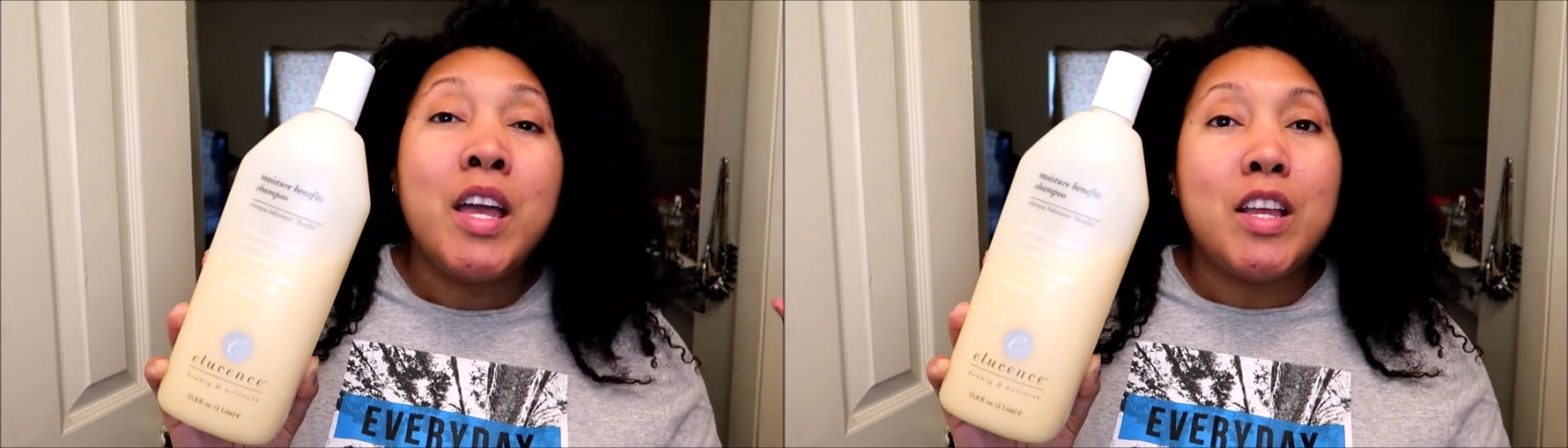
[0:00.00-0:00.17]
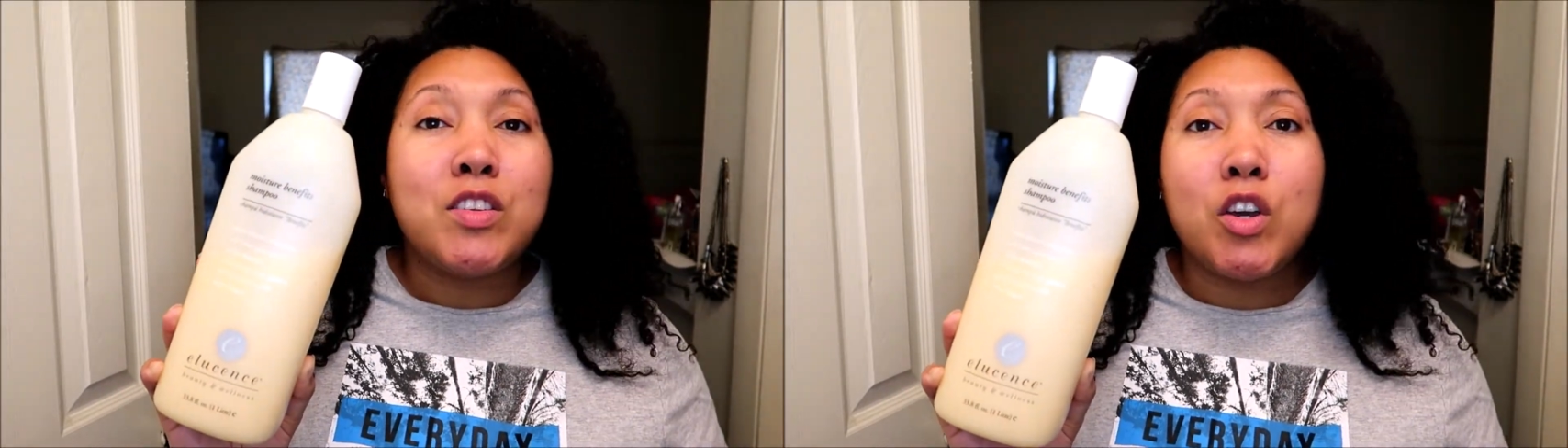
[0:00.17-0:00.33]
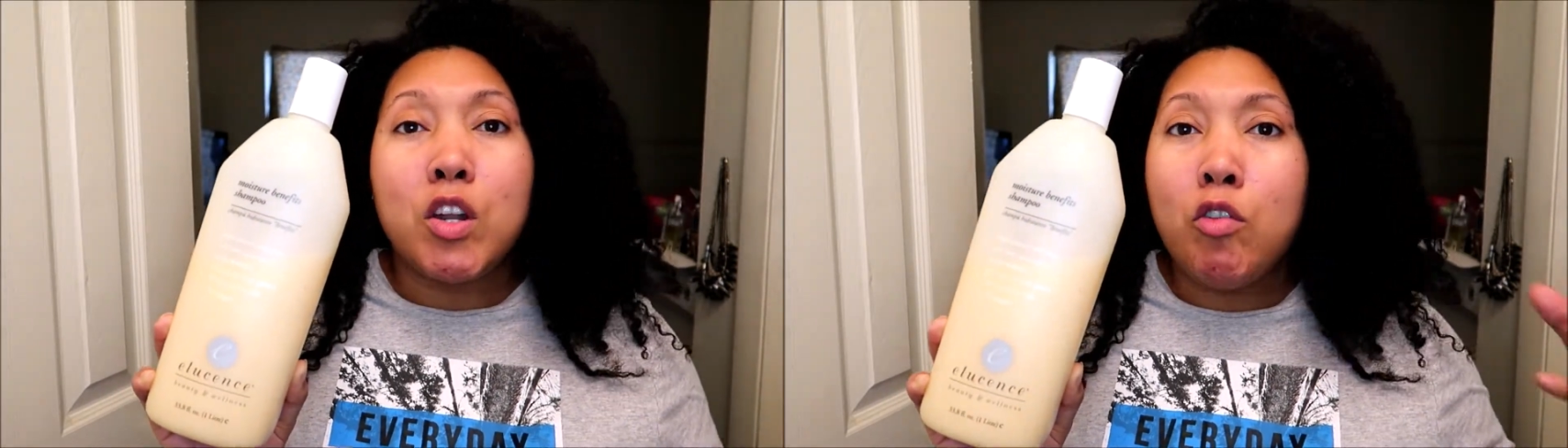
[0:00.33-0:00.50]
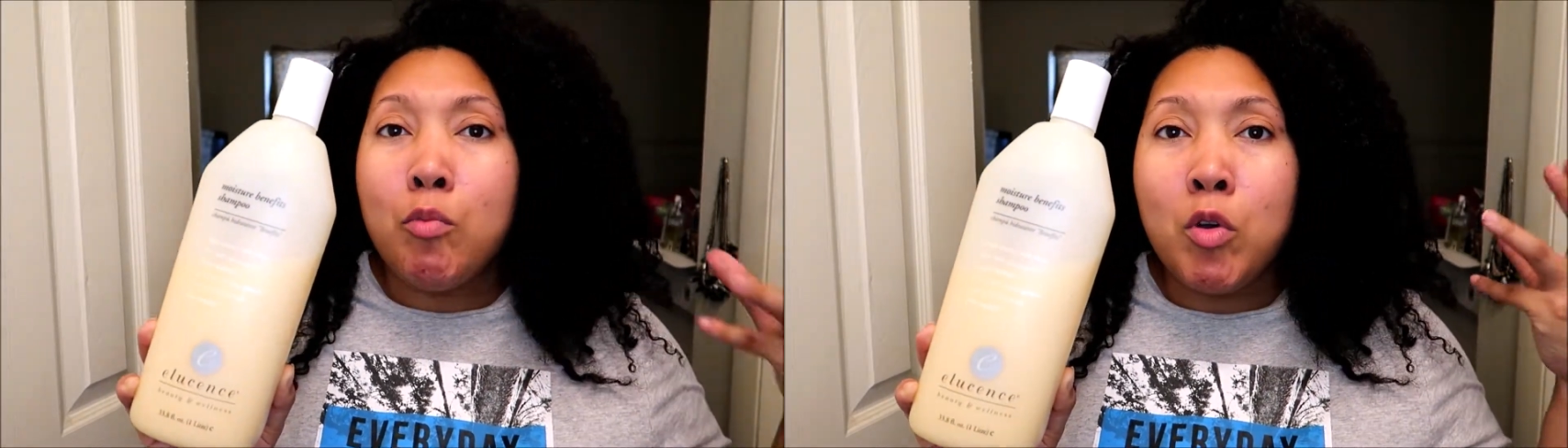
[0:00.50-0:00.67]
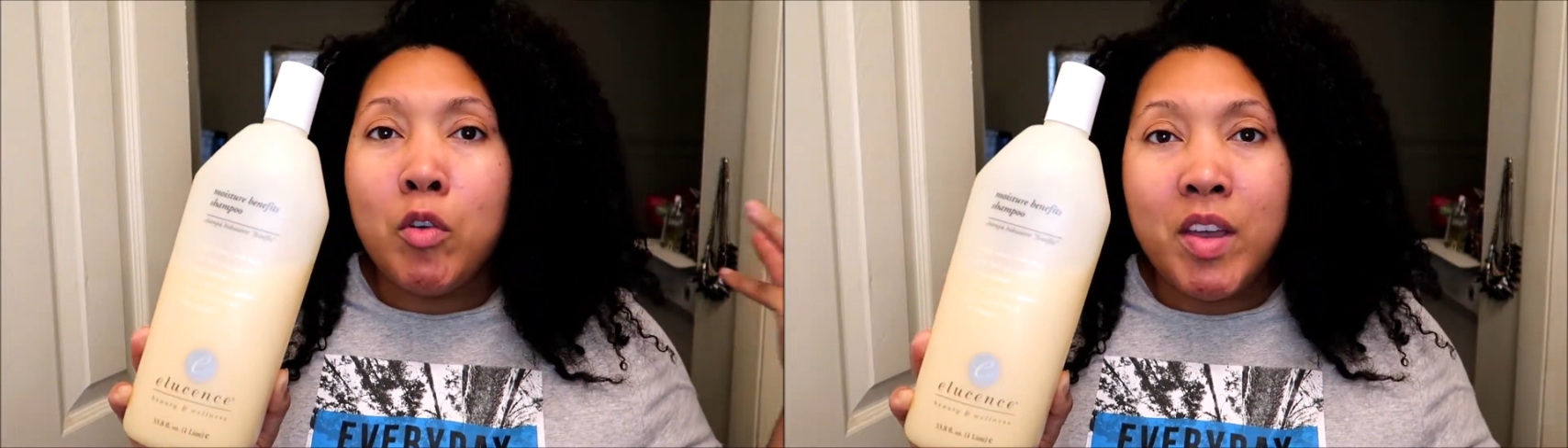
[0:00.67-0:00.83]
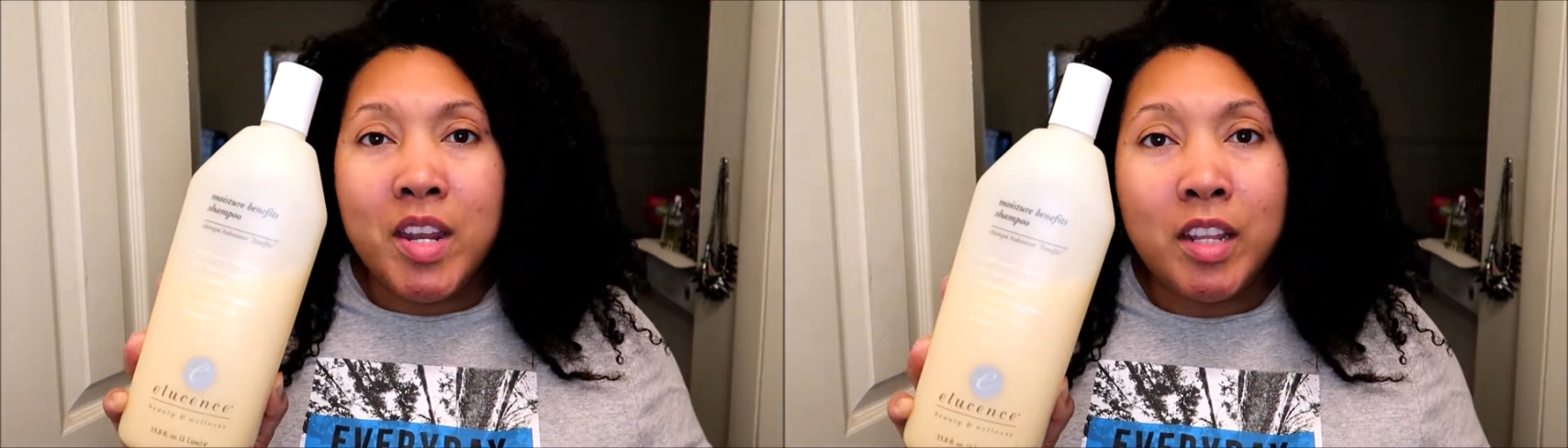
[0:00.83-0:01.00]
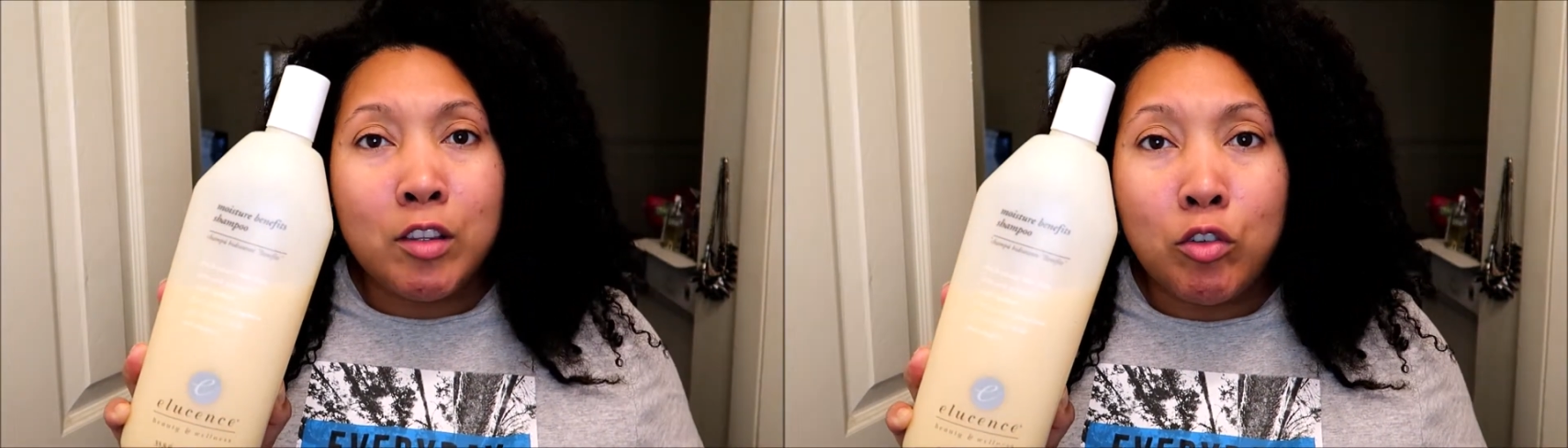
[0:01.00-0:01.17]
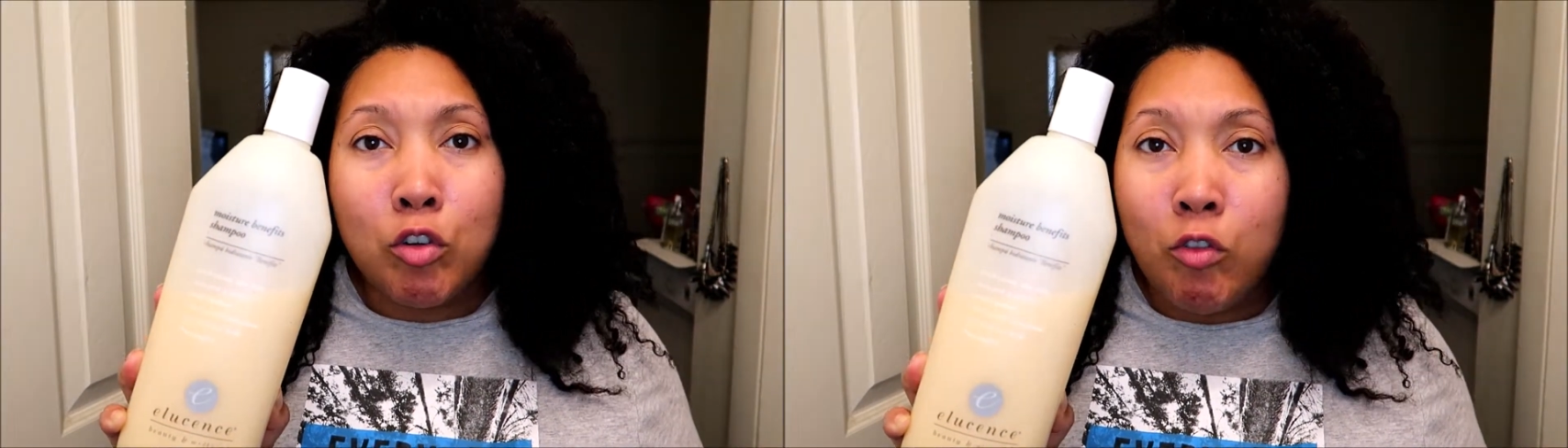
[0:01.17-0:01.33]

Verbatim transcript: it's going to remove any little